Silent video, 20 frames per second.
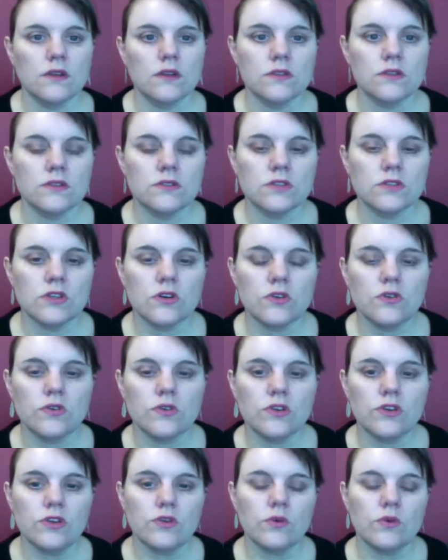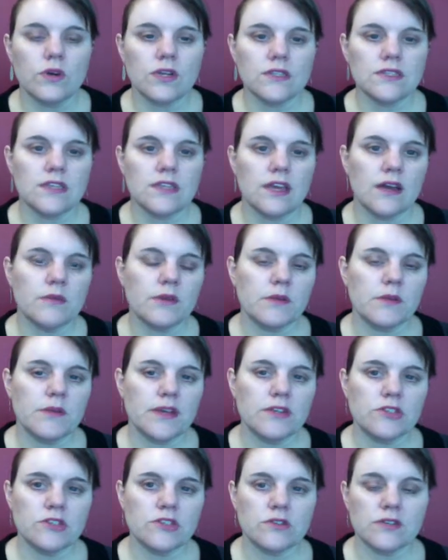So you want to see how many
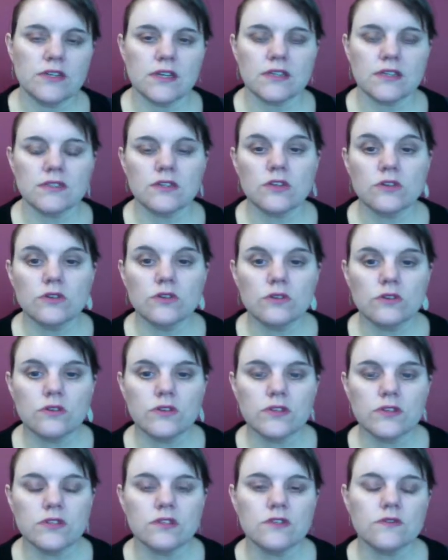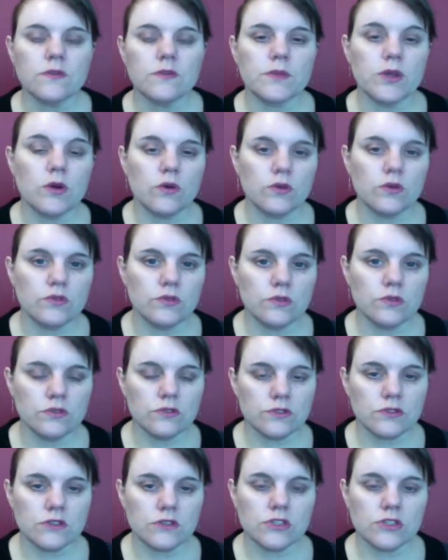pages are indexed in Google. This is from the old Google
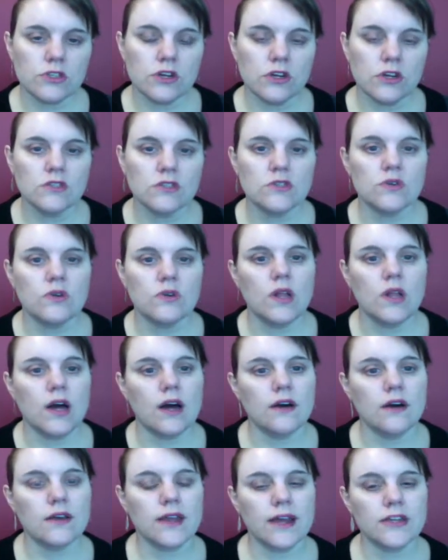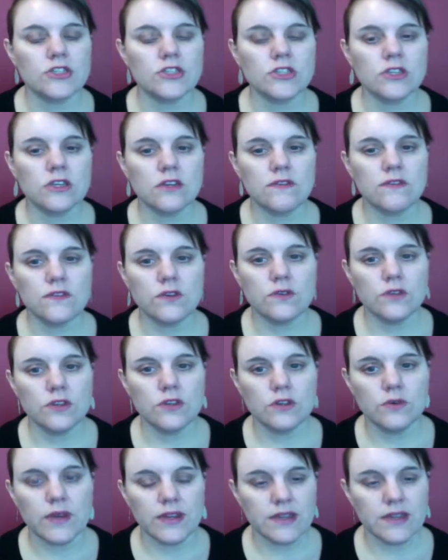Search Console. I'll actually give you the
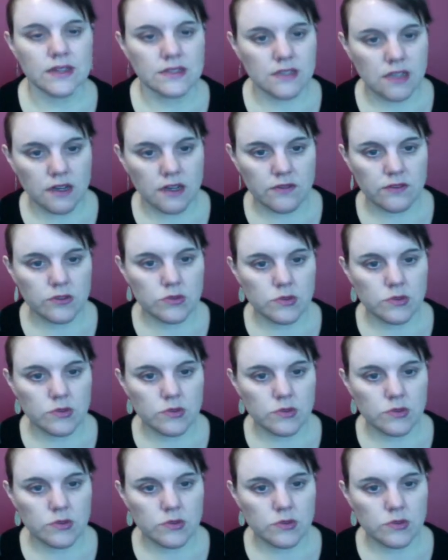new index coverage